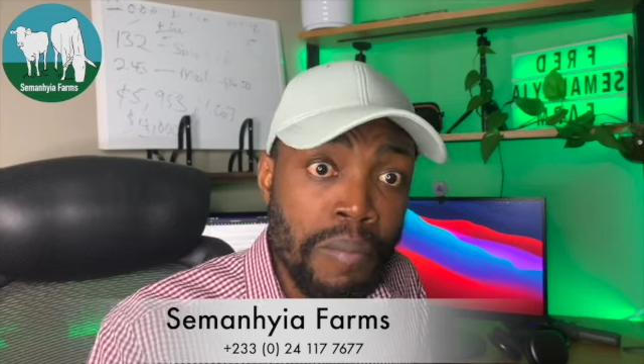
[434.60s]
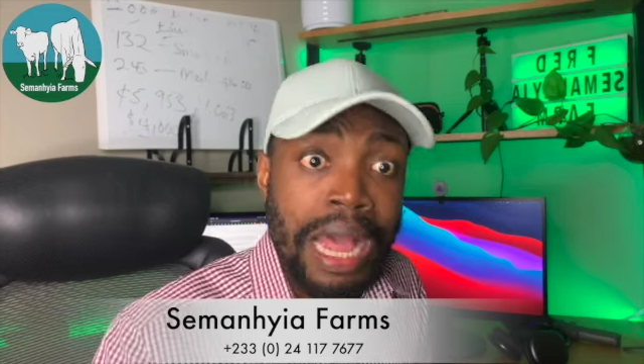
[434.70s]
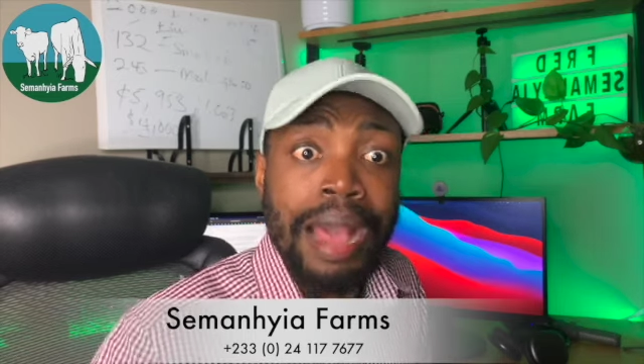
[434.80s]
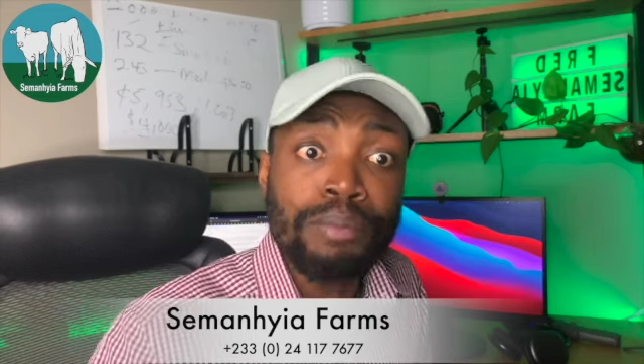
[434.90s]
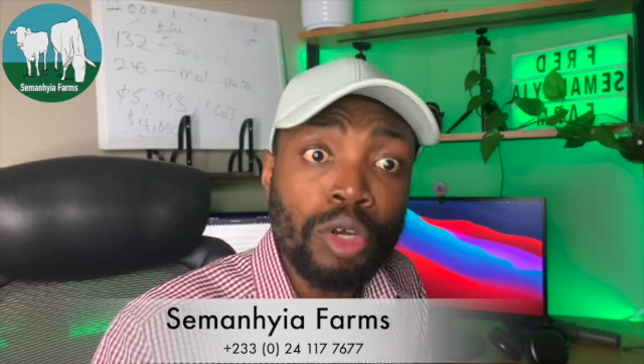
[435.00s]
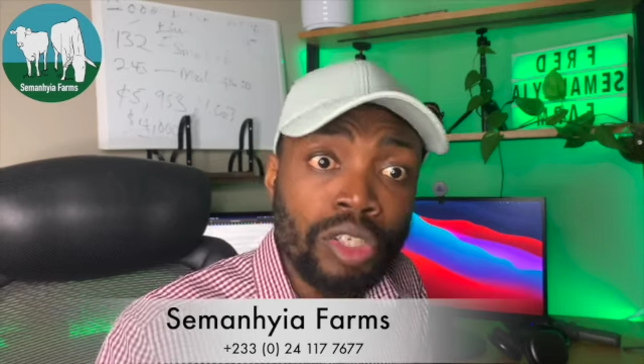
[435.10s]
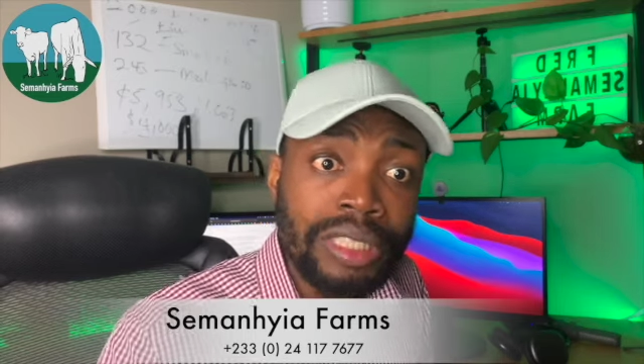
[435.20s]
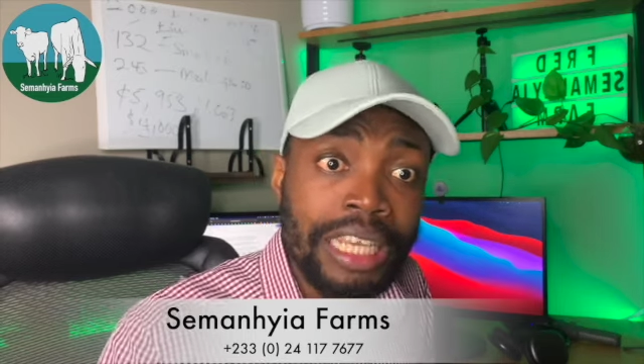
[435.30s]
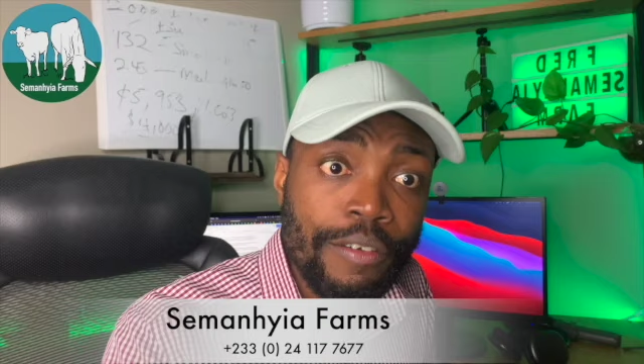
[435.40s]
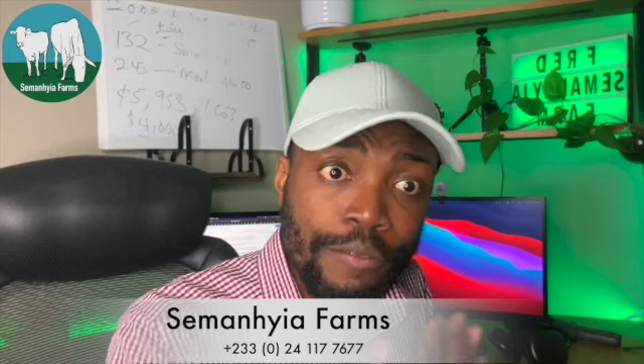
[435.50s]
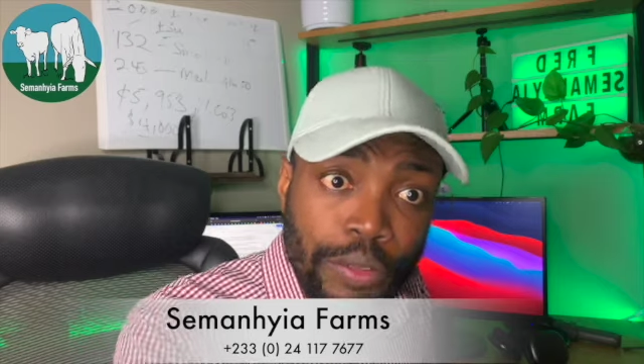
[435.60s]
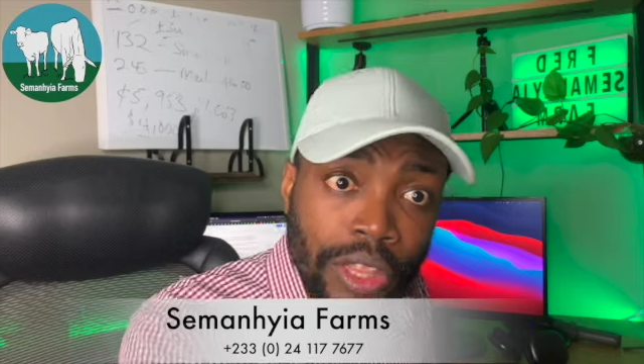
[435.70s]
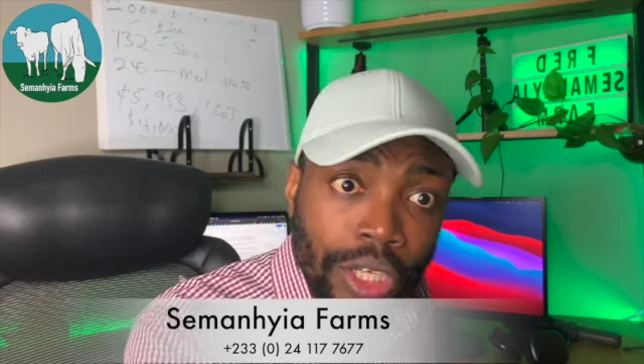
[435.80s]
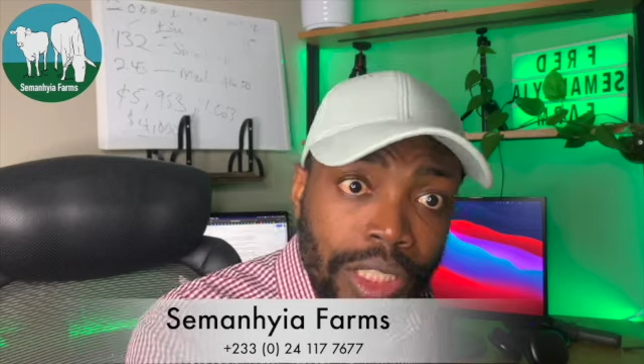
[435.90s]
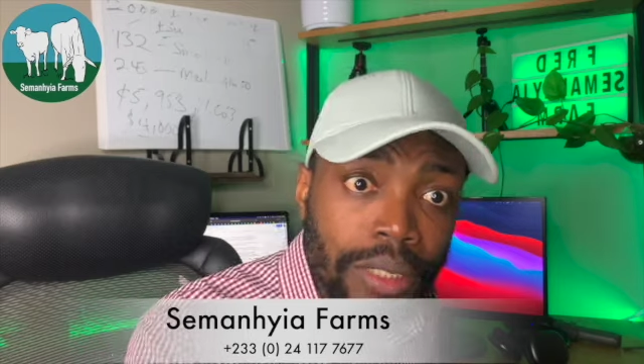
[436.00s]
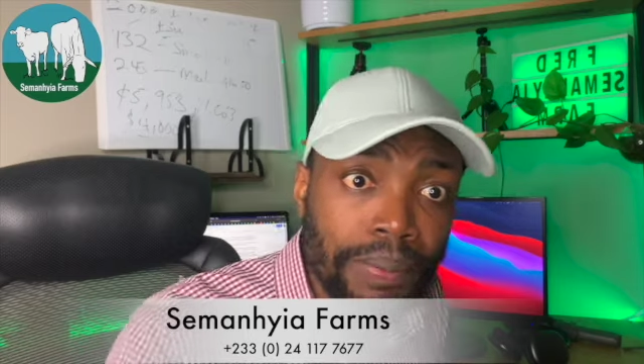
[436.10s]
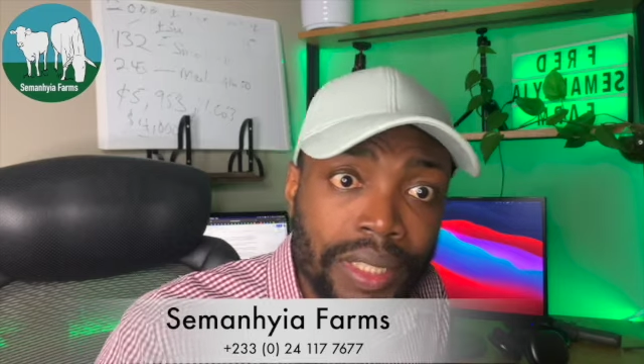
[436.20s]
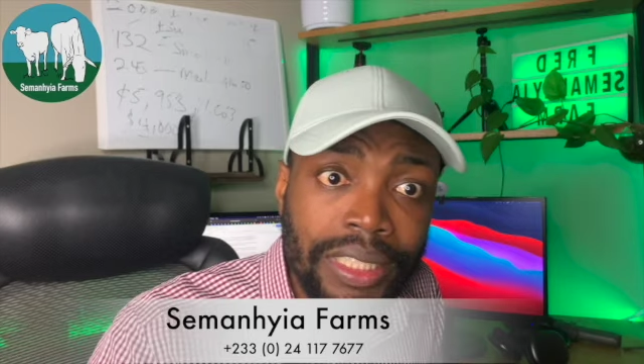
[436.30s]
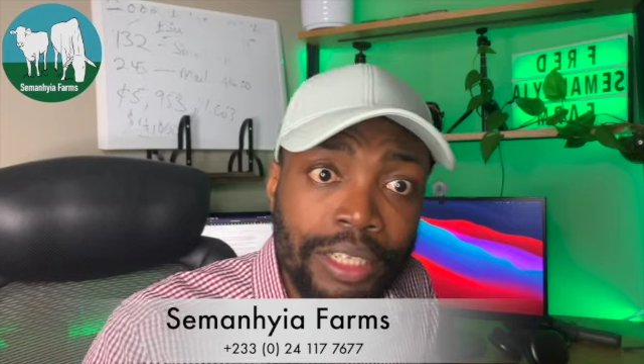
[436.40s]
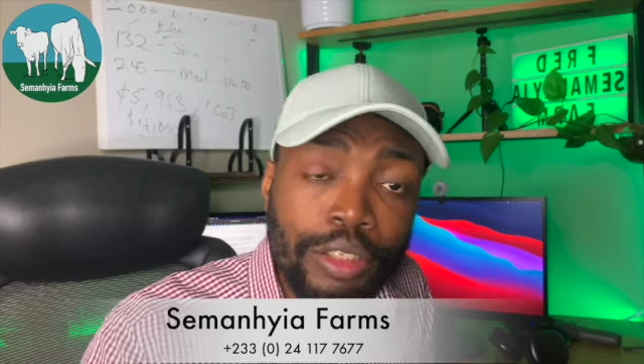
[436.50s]
I'm going to save
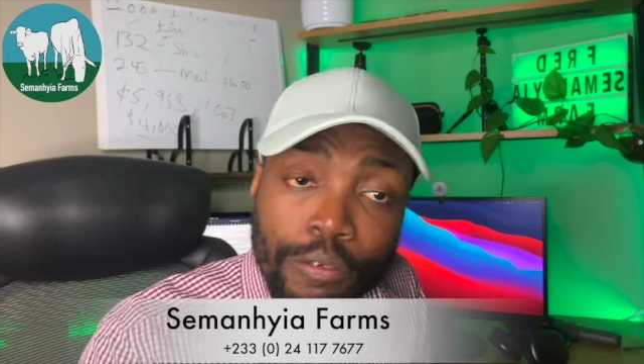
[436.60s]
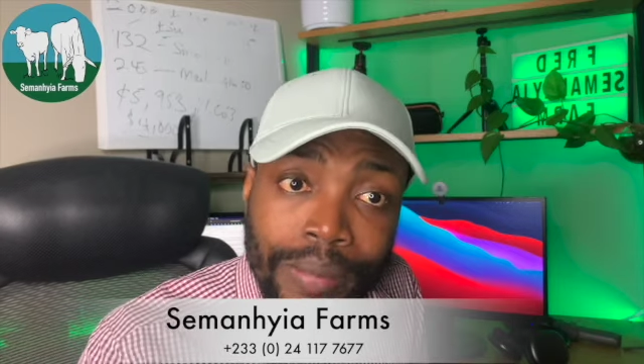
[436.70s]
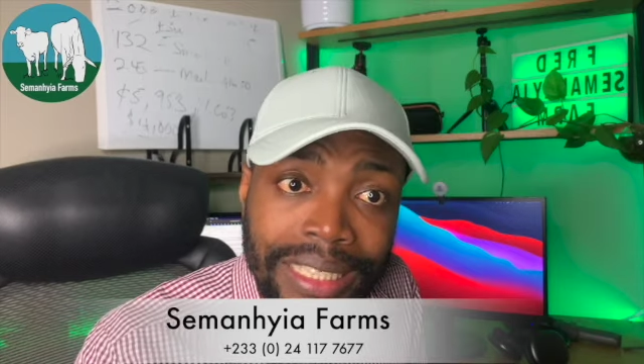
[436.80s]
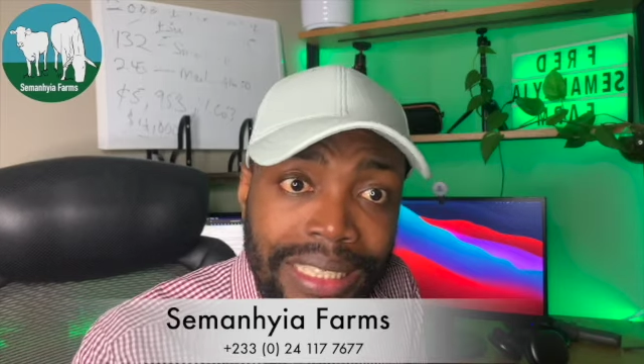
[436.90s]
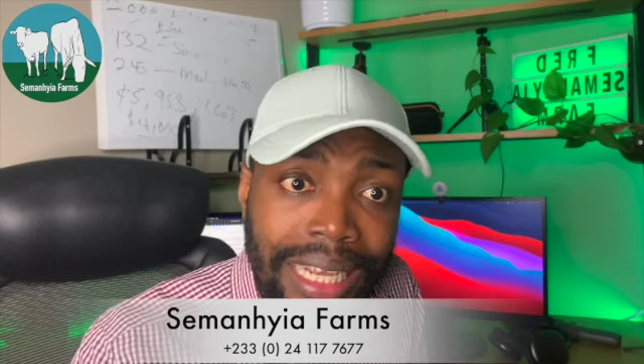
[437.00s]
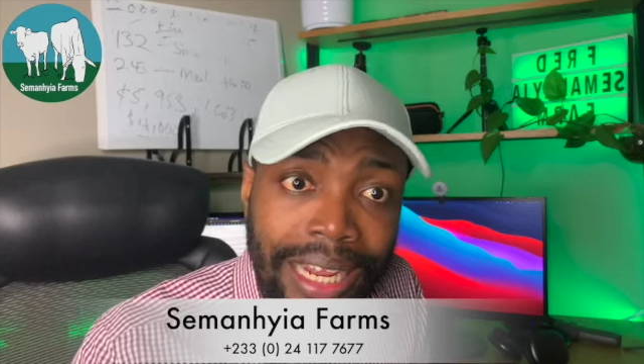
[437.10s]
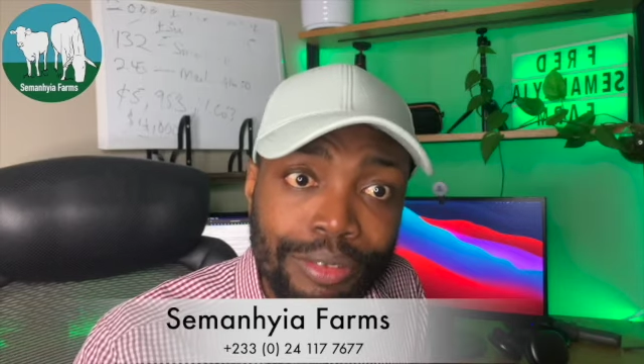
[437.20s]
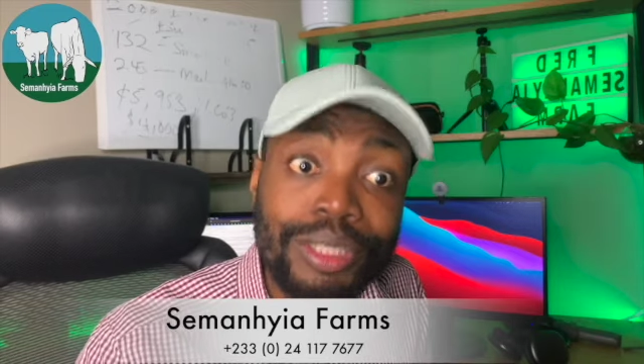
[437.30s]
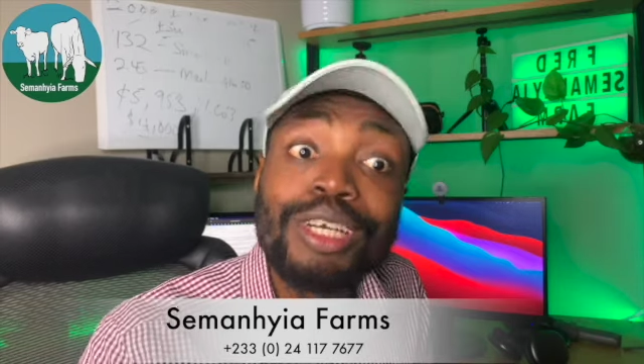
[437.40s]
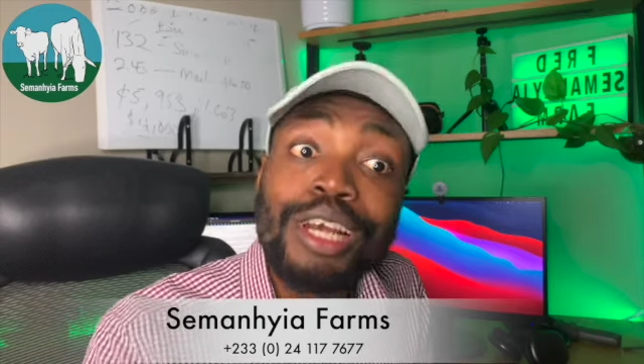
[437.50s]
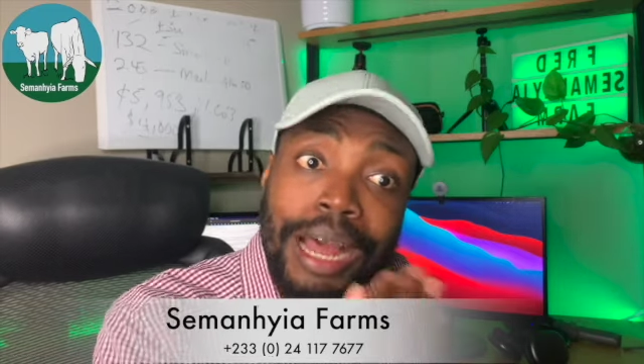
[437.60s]
30% of my salary.